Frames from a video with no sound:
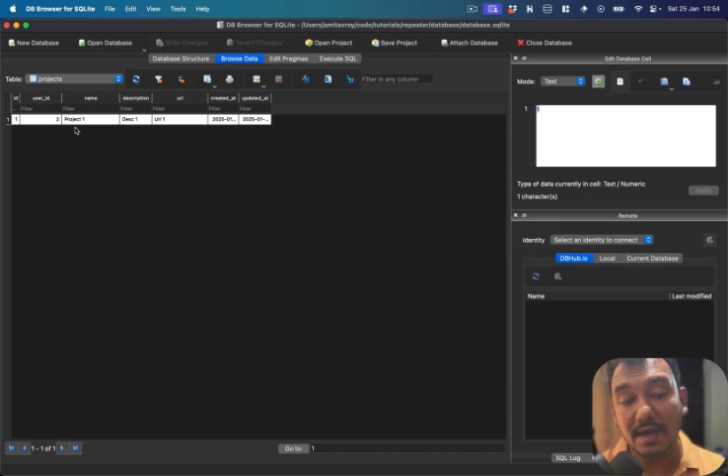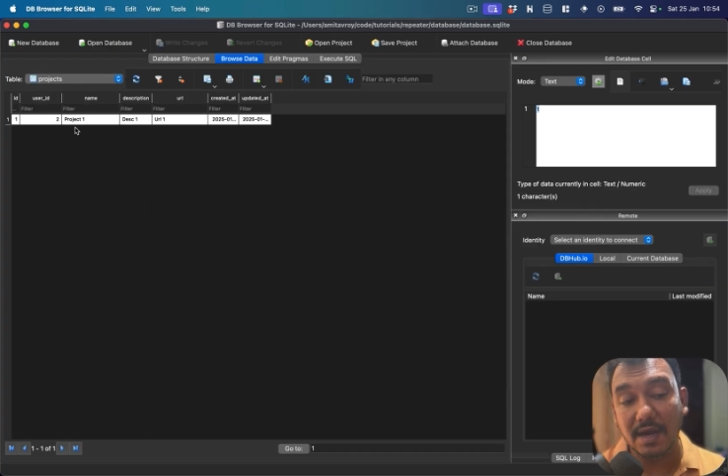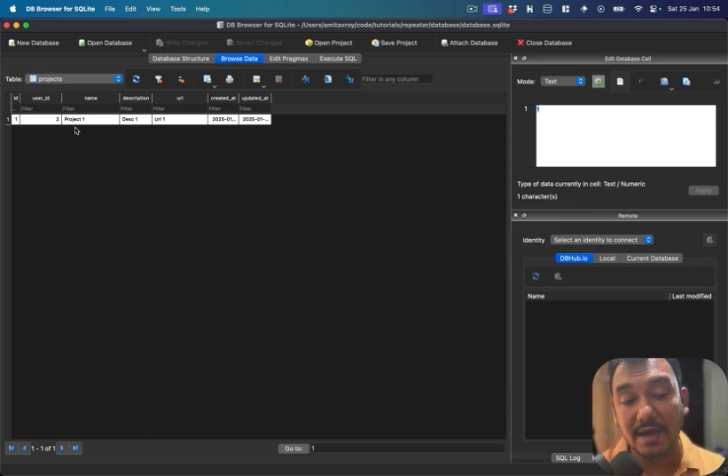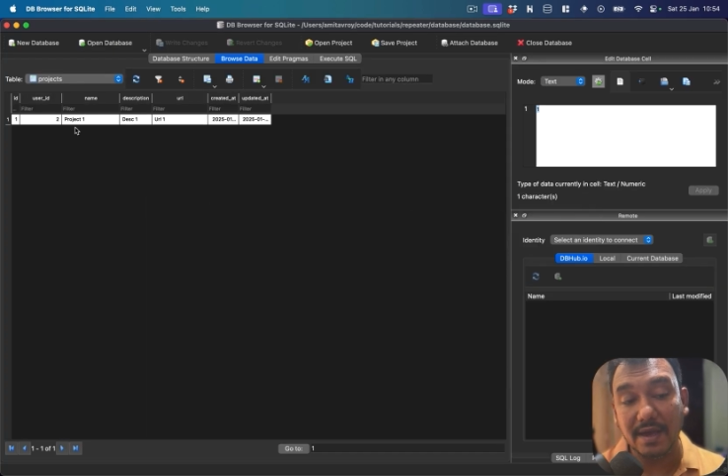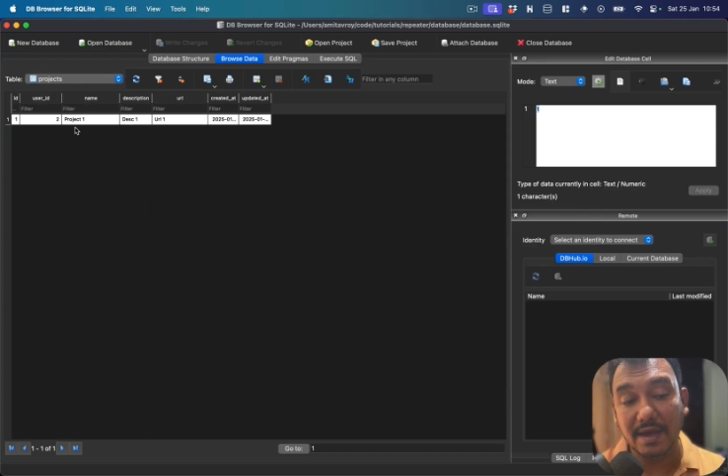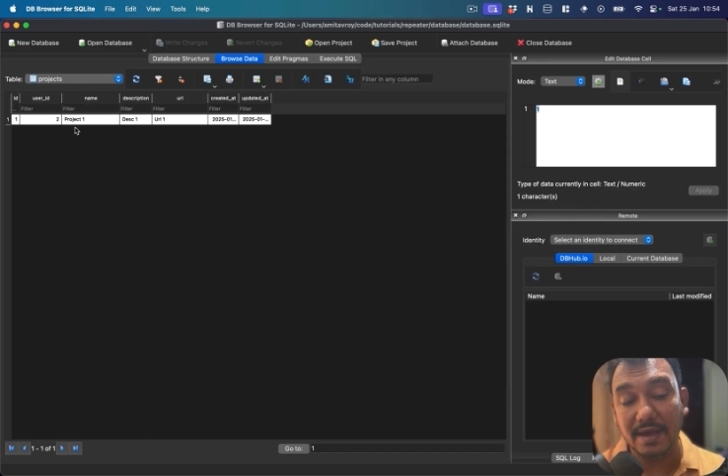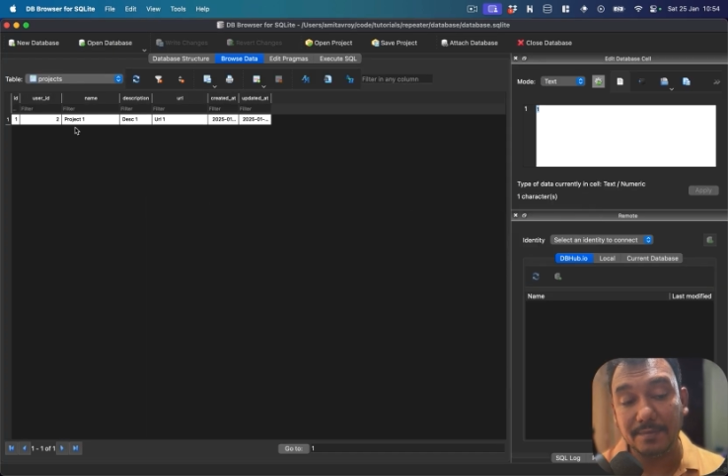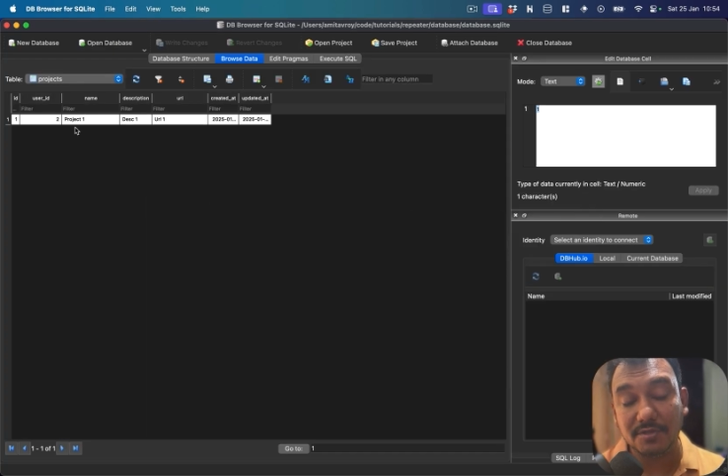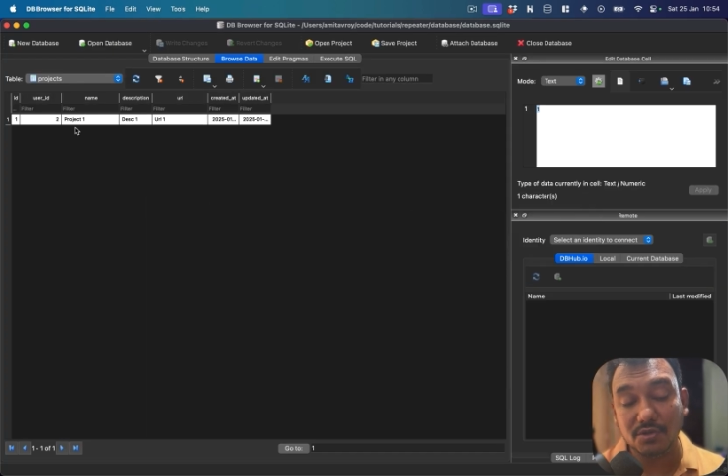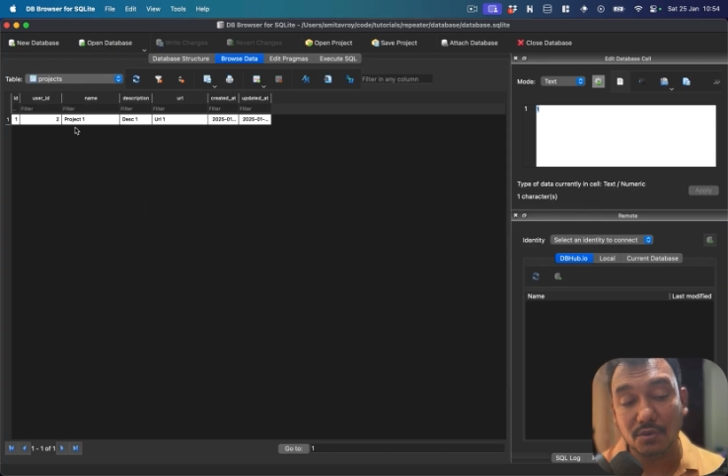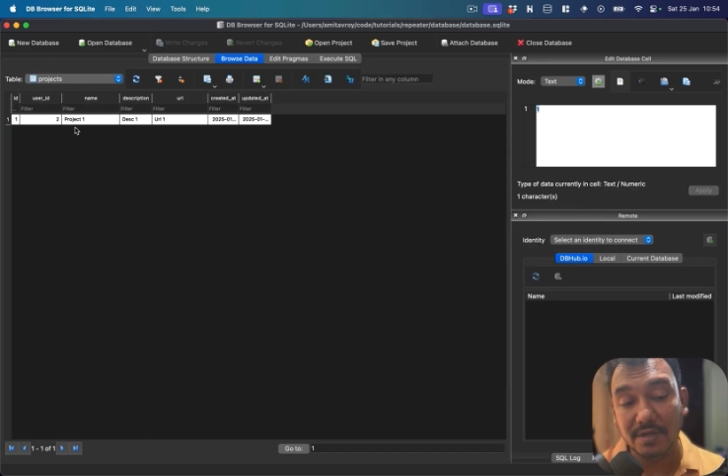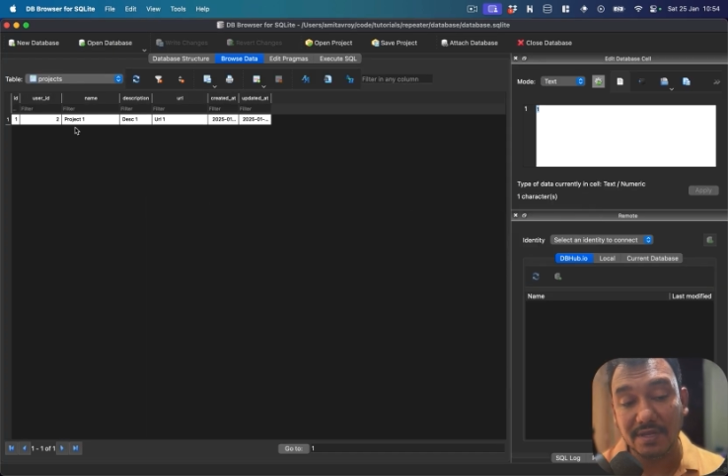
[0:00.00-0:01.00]
I am
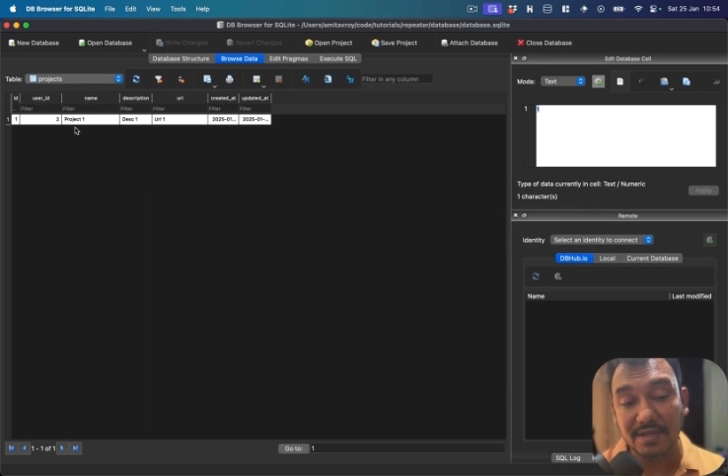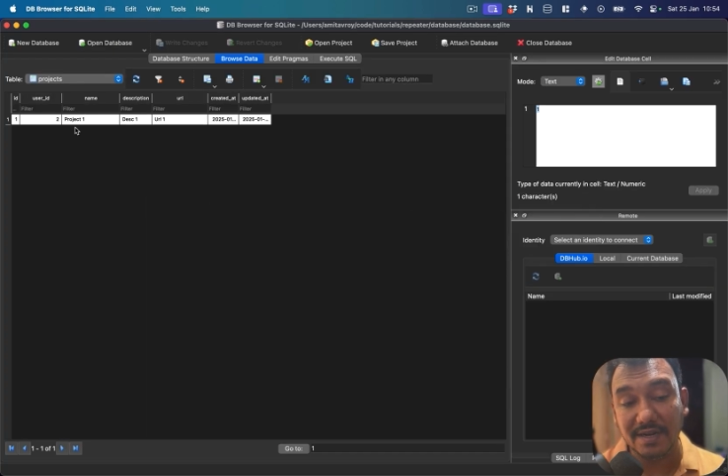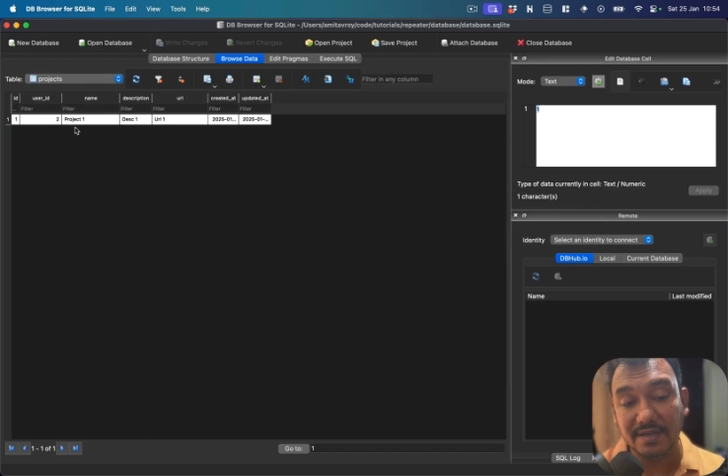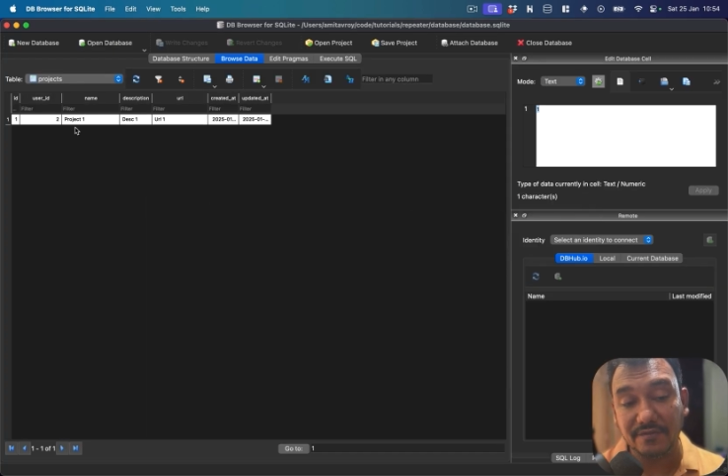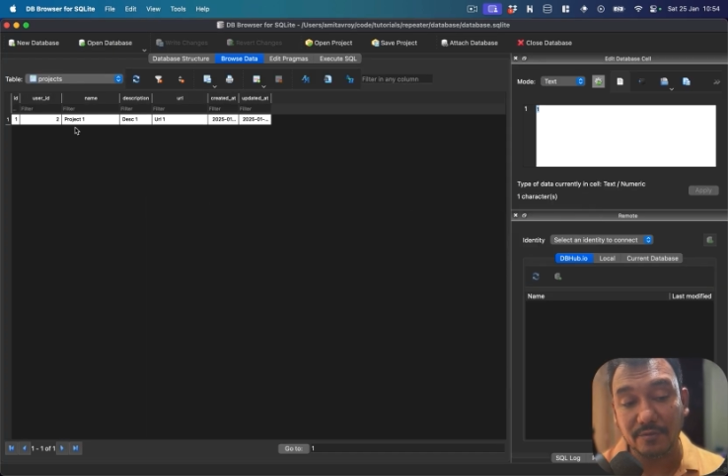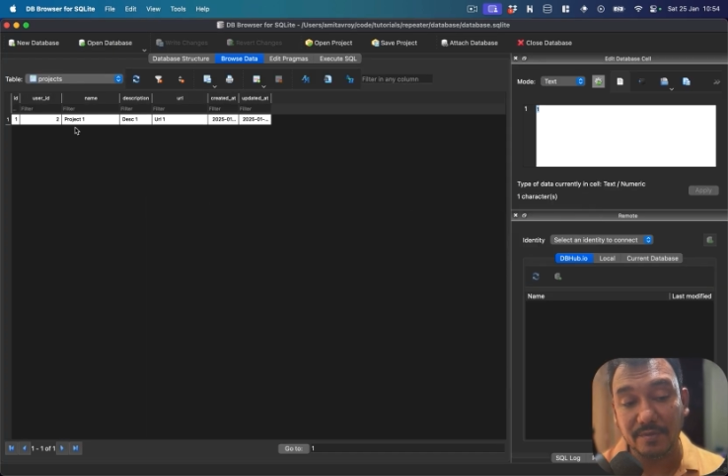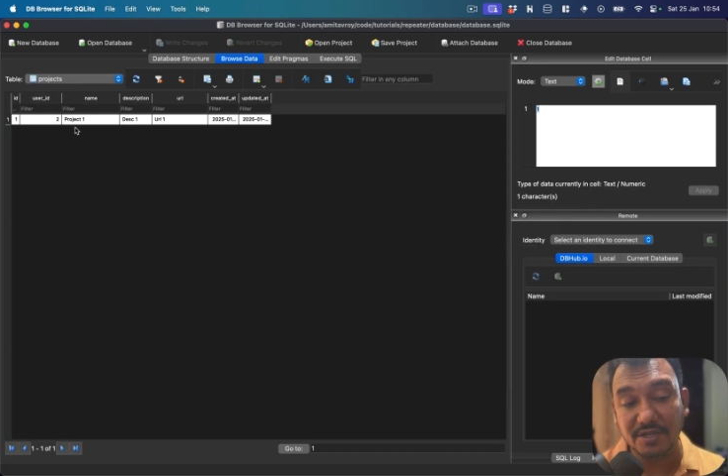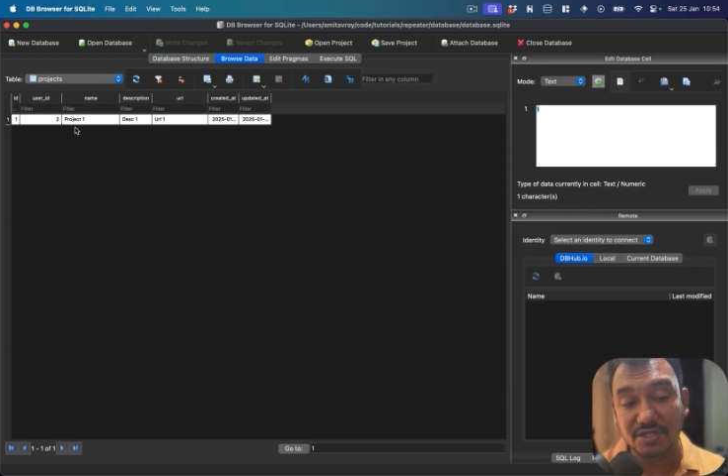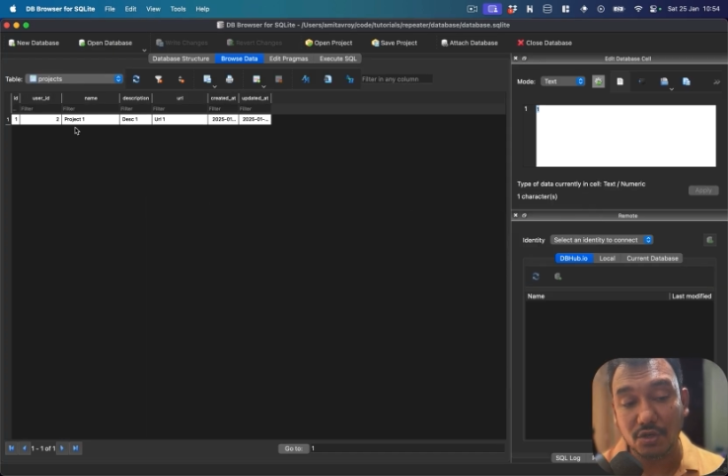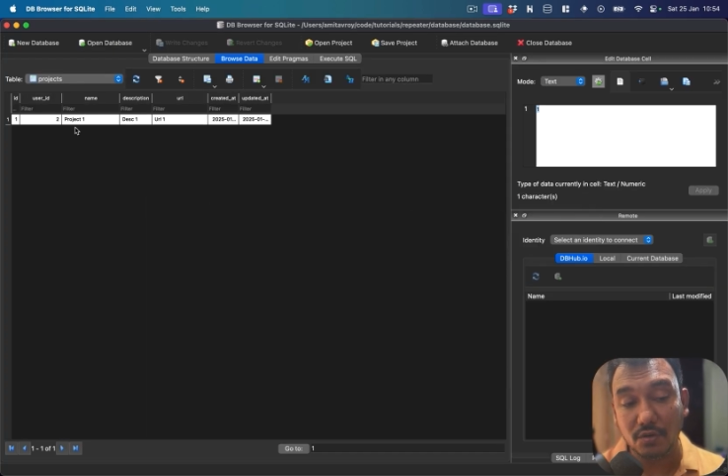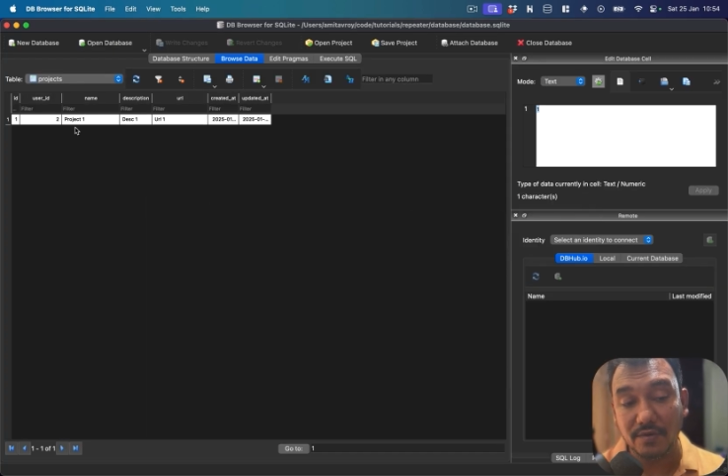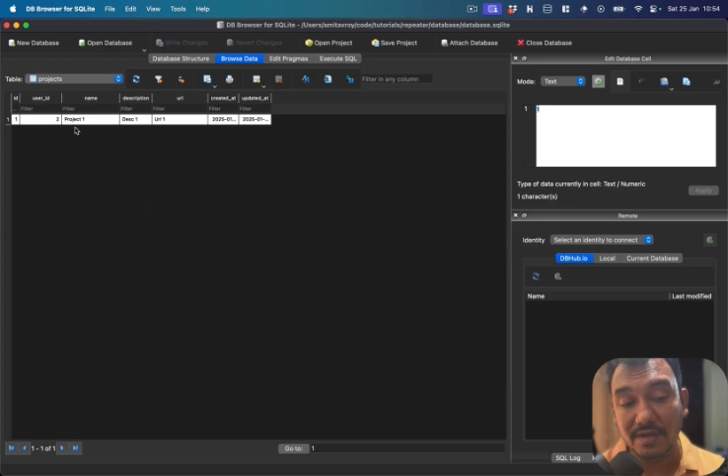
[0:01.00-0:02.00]
storing that
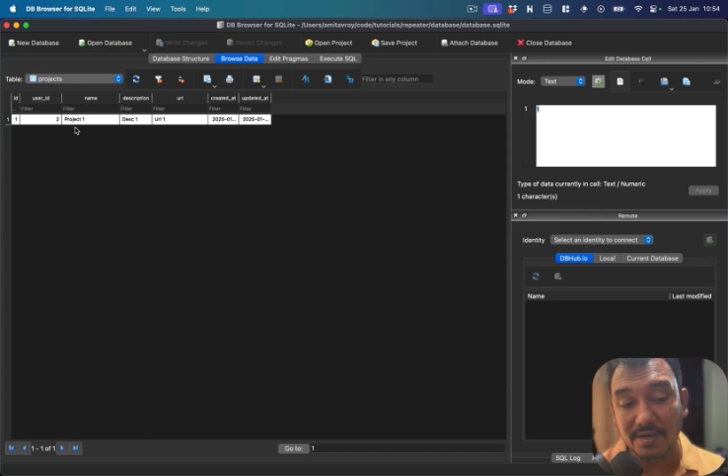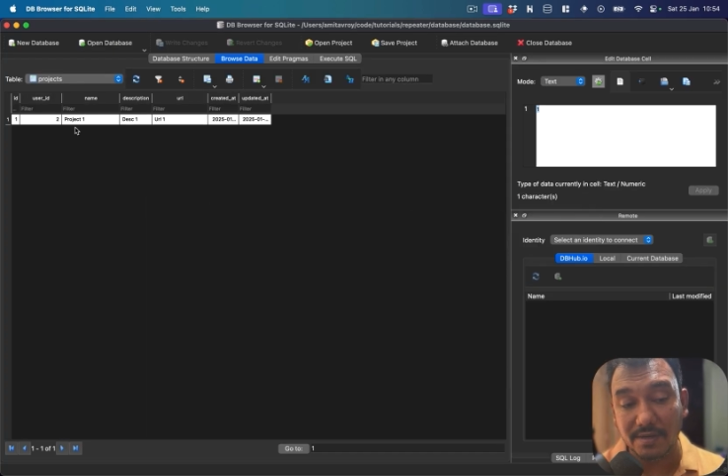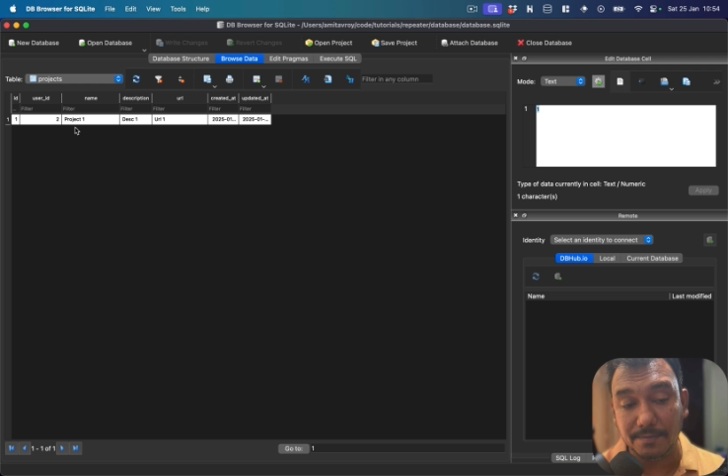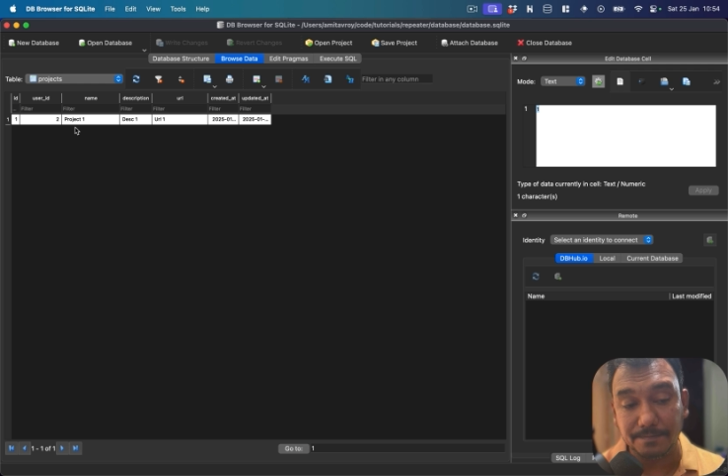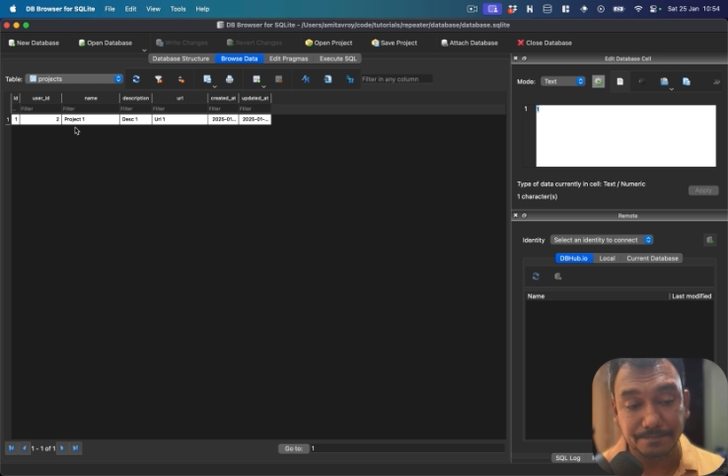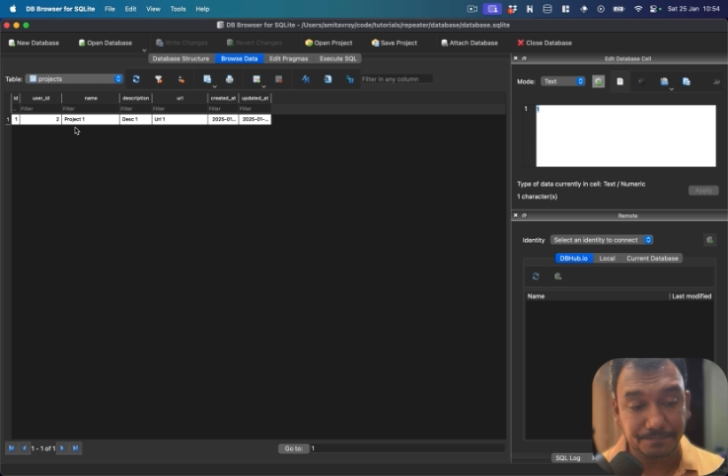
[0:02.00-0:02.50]
information over here.